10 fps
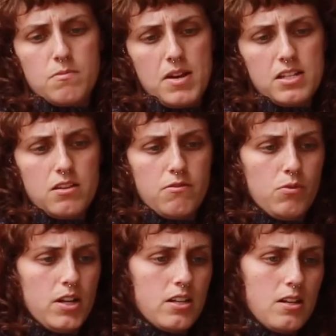massive.
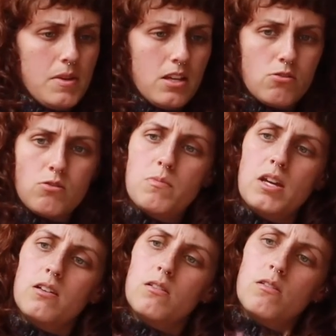Why did I make it so
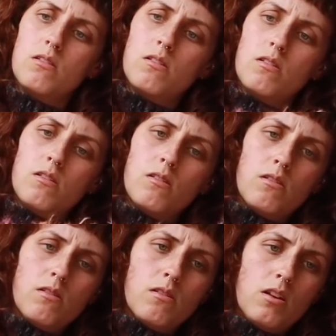big?
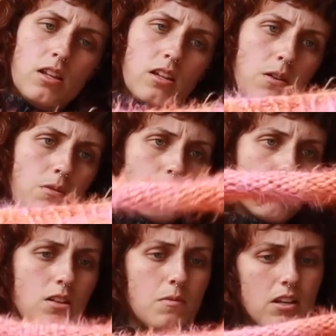I think I was
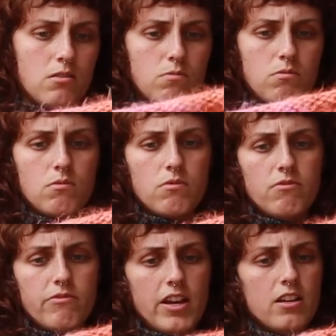trying to make a
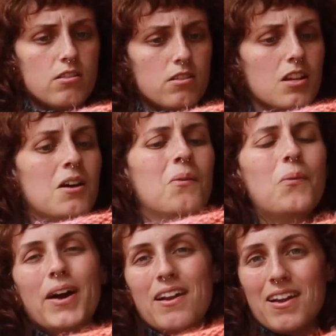vest.
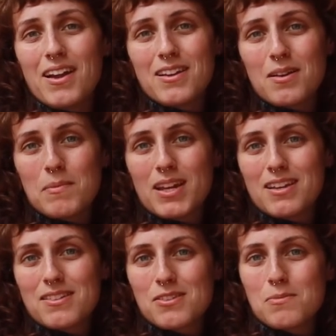Why did I end up
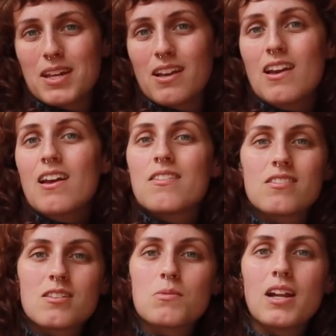making it so big? This
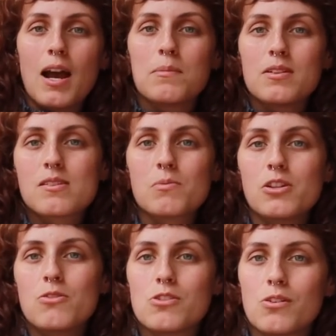is what happens when
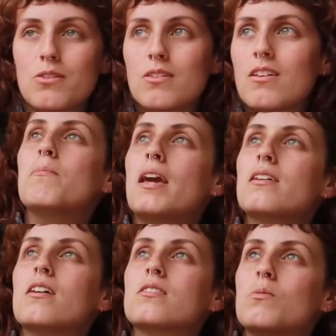you don't
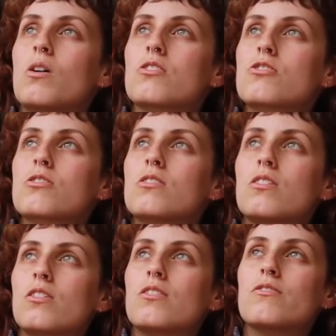make a swatch.
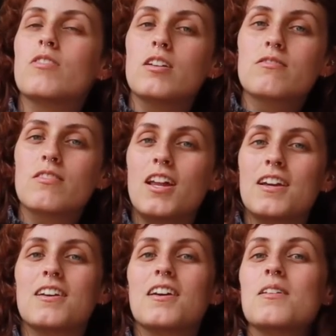Fun,
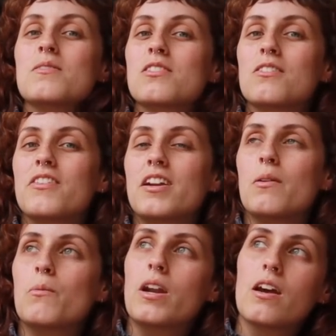like it was so
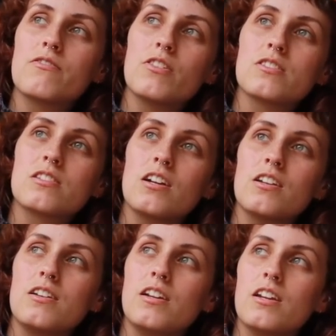funny. When I first
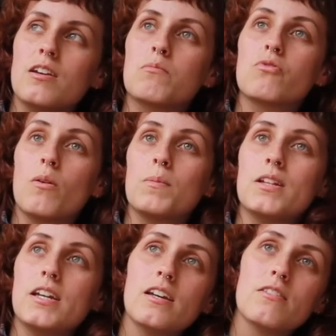started knitting
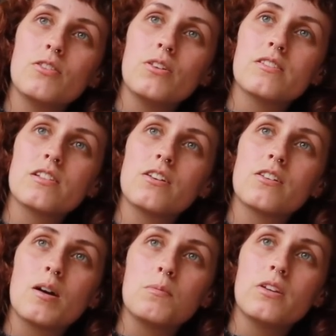properly a
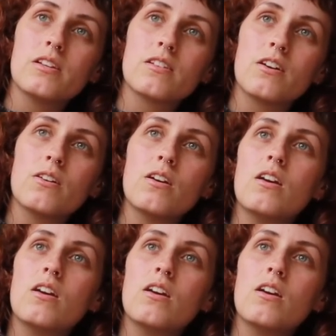couple of years ago,